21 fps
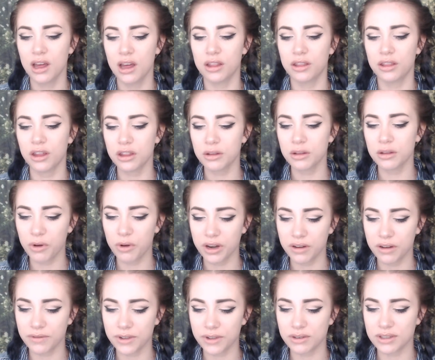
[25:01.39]
The other point
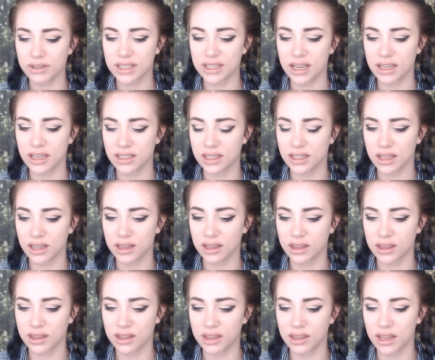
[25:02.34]
of view says that
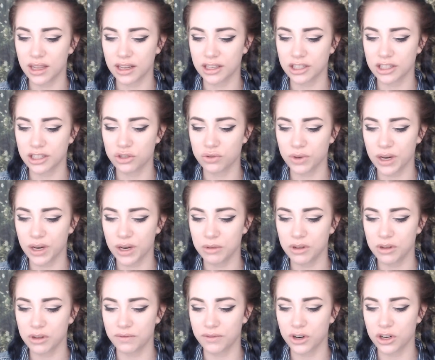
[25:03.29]
extreme
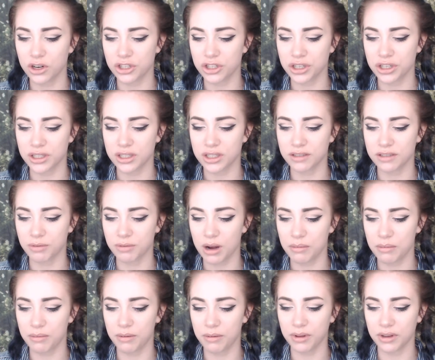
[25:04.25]
convergence of
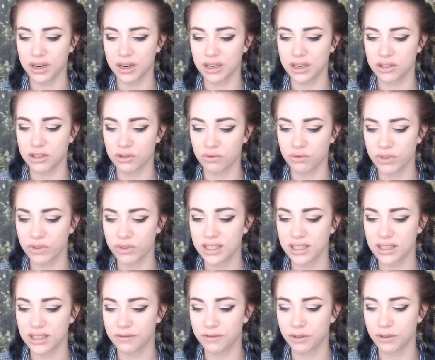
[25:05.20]
probability is the
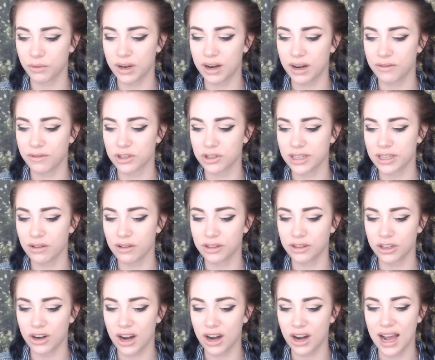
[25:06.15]
reason for whatever's out
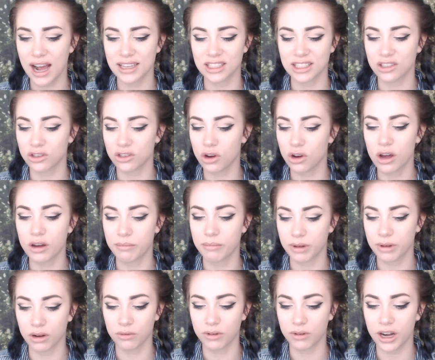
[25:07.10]
there hasn't gotten me
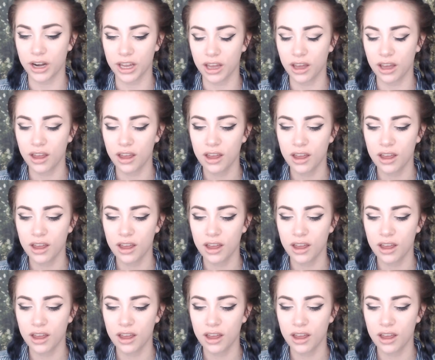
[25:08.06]
already.